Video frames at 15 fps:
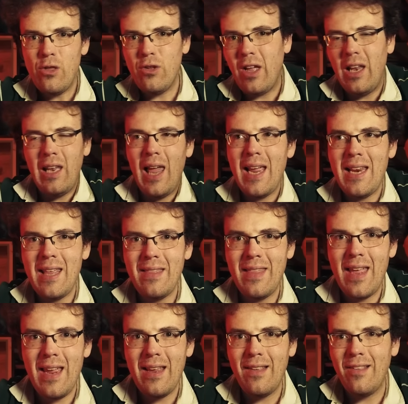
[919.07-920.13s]
colliding
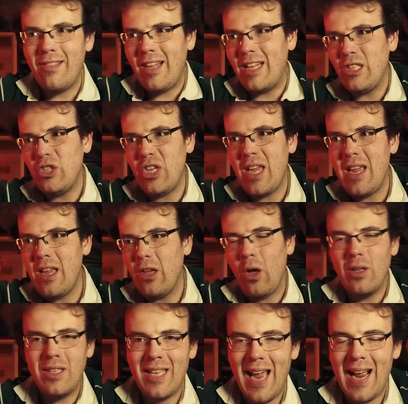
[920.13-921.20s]
things, touching,
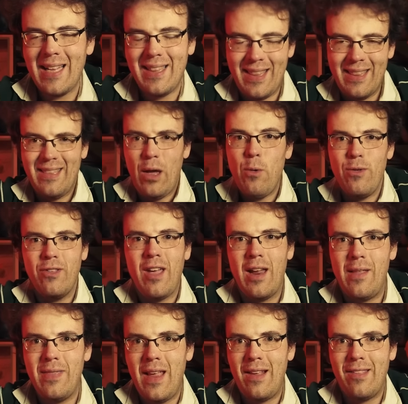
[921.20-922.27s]
contact, those kind
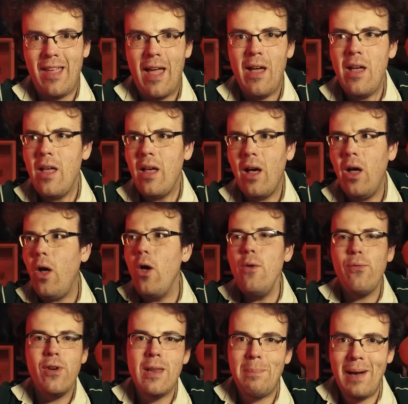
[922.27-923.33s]
of things that are
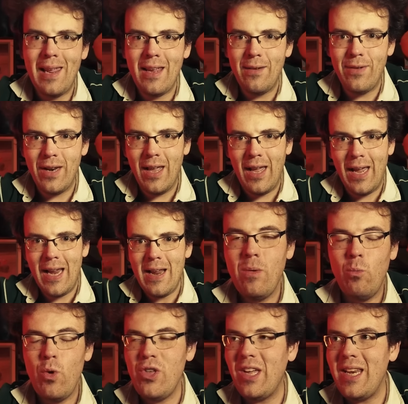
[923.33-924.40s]
over in the blink of an eye,
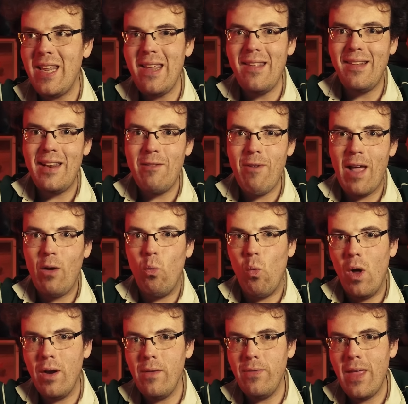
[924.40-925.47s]
which can easily wreck
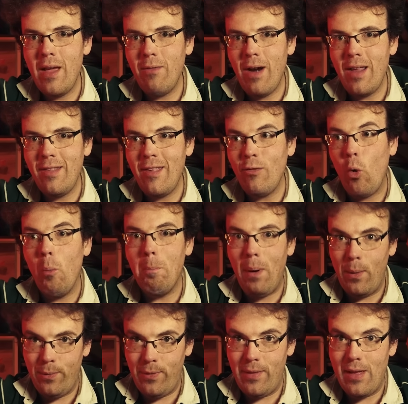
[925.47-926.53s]
one of their races or
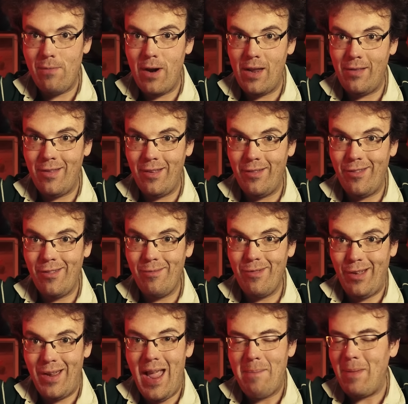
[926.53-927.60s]
both of their races.
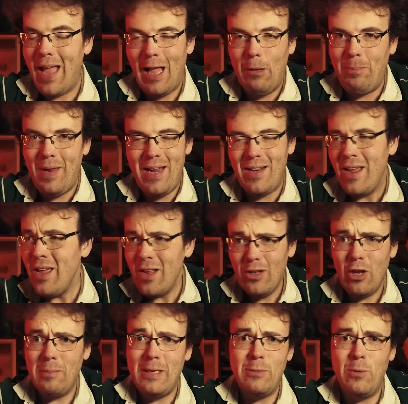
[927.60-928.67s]
So yeah, Alpine,
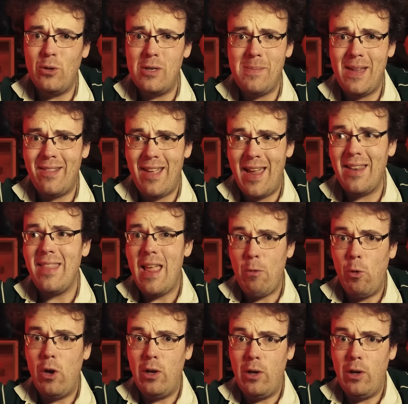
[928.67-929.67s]
not much more to be said. They were